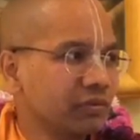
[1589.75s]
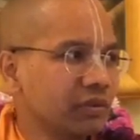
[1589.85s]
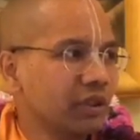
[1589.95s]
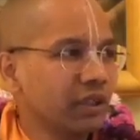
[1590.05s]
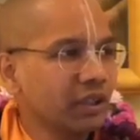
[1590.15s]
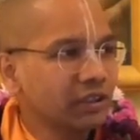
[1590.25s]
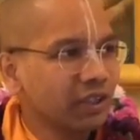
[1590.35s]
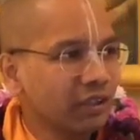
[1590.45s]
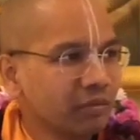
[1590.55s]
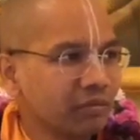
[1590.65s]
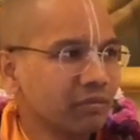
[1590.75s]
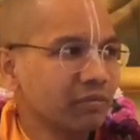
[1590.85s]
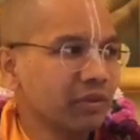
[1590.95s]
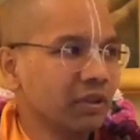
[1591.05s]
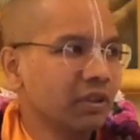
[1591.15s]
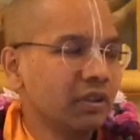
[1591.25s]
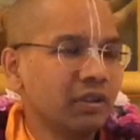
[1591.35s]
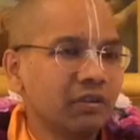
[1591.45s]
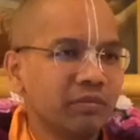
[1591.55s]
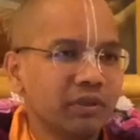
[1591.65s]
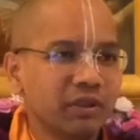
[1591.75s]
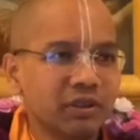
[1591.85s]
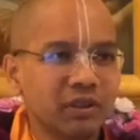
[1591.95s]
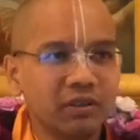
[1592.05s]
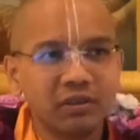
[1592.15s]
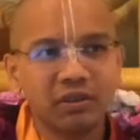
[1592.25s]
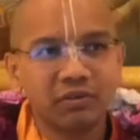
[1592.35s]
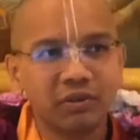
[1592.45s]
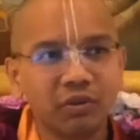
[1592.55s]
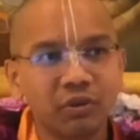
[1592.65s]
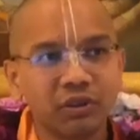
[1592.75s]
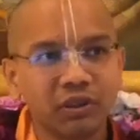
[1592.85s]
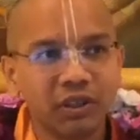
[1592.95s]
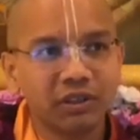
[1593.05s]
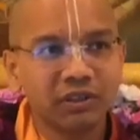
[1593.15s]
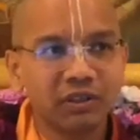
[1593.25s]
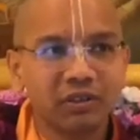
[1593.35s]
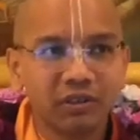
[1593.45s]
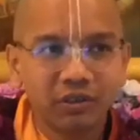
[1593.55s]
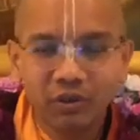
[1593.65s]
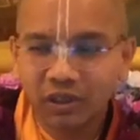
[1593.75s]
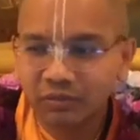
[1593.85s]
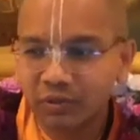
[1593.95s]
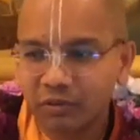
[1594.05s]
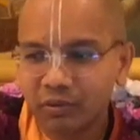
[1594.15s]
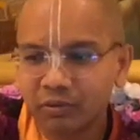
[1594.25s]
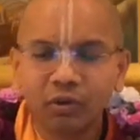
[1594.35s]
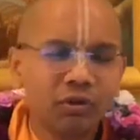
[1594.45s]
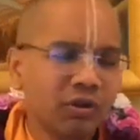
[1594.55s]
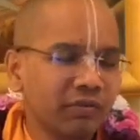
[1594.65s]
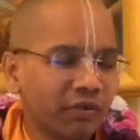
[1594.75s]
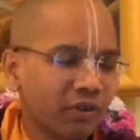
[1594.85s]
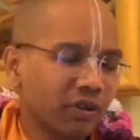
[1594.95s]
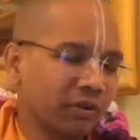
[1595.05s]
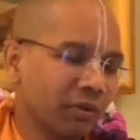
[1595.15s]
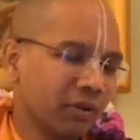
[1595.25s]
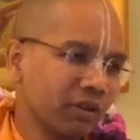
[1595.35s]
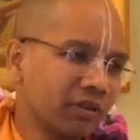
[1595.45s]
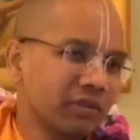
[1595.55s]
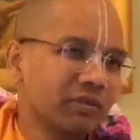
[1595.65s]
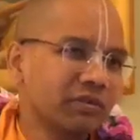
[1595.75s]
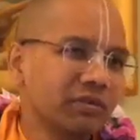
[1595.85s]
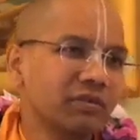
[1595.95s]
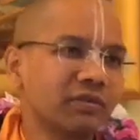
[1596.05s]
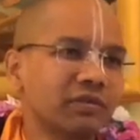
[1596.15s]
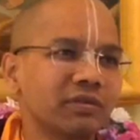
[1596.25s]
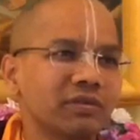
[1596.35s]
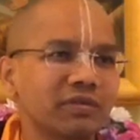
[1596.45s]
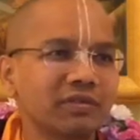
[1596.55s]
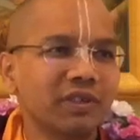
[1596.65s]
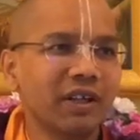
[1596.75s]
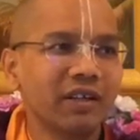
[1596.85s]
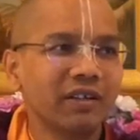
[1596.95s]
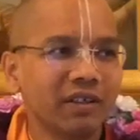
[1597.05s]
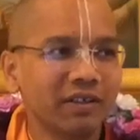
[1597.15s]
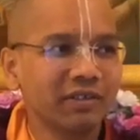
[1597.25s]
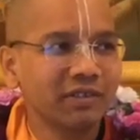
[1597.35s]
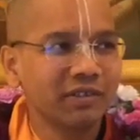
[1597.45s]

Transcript: Then next time Bhaktisiddhanta Saraswati goes and asks, did you ask Mahaprabhu? No, I forgot about it. I didn't ask.